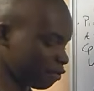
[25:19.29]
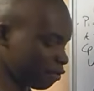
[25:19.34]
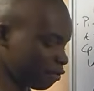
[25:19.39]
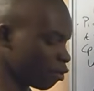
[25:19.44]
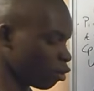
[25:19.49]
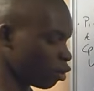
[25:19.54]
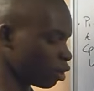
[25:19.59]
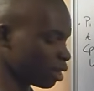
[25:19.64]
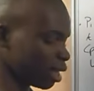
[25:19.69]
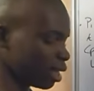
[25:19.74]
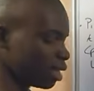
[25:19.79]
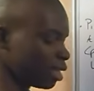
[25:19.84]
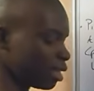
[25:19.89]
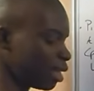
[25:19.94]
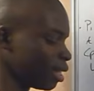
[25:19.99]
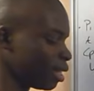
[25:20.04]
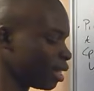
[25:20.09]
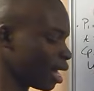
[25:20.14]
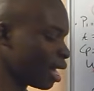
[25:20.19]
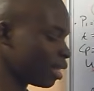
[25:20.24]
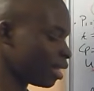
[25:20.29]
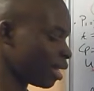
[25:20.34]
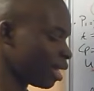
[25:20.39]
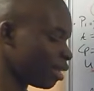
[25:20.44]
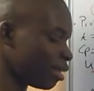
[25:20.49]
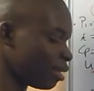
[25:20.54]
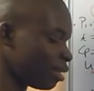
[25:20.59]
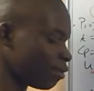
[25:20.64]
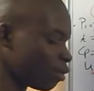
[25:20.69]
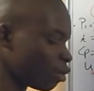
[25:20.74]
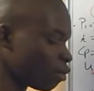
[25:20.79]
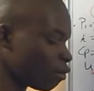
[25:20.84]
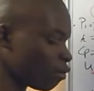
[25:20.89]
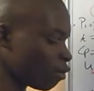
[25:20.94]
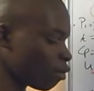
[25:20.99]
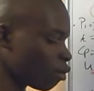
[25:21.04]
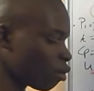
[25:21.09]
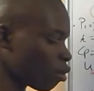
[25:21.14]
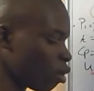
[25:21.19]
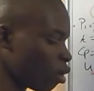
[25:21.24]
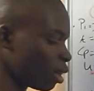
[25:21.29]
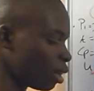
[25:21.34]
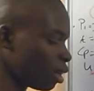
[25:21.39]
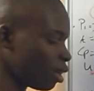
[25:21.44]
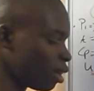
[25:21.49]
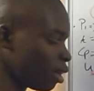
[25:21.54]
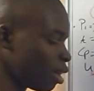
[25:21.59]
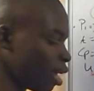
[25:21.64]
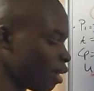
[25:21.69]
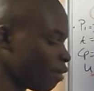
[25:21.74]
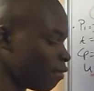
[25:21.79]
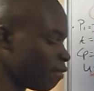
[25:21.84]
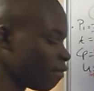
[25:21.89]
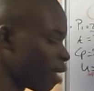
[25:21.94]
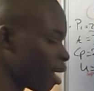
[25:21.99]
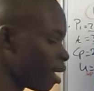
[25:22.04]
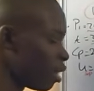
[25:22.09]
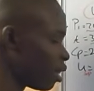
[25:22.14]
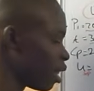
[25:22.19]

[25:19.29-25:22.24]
already did that and find